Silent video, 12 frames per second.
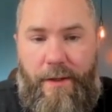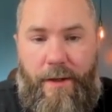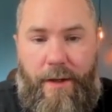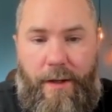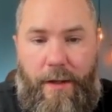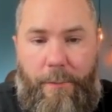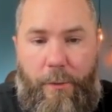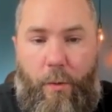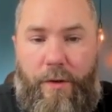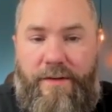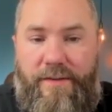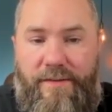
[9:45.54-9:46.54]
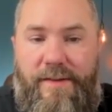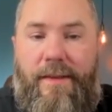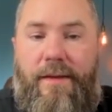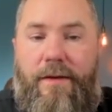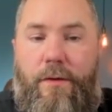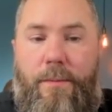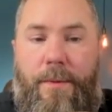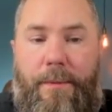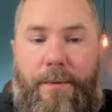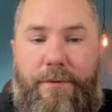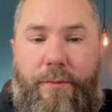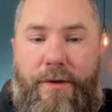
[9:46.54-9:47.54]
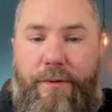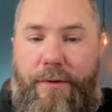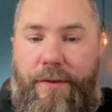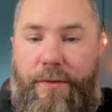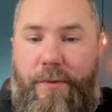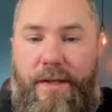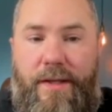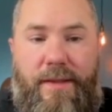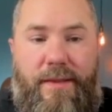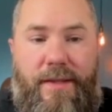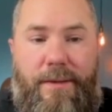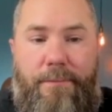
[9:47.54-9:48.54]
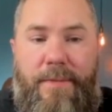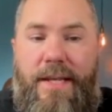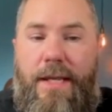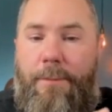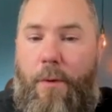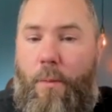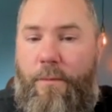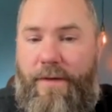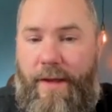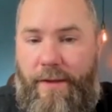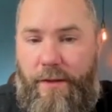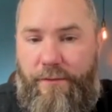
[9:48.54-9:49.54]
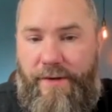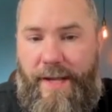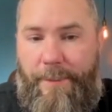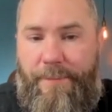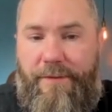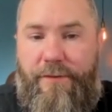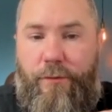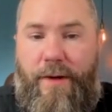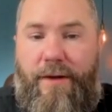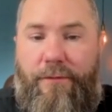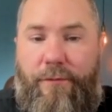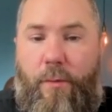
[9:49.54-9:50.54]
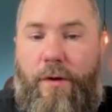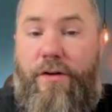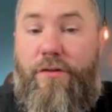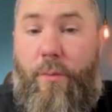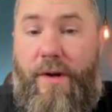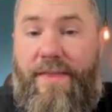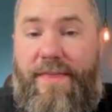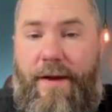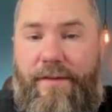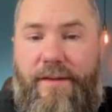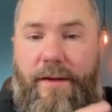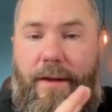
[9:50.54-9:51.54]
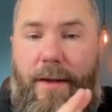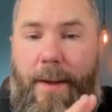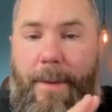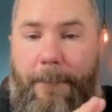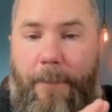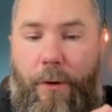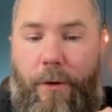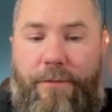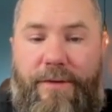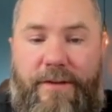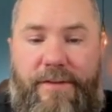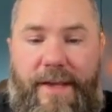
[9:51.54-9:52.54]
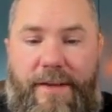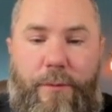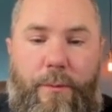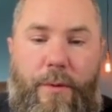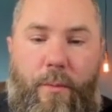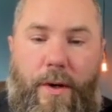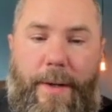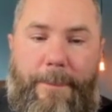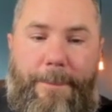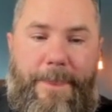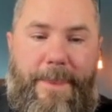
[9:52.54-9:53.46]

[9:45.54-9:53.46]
According to Zillow, blah, blah, 2023, the median home value in Annapolis is around 420,000. Perfect. So that's what we want.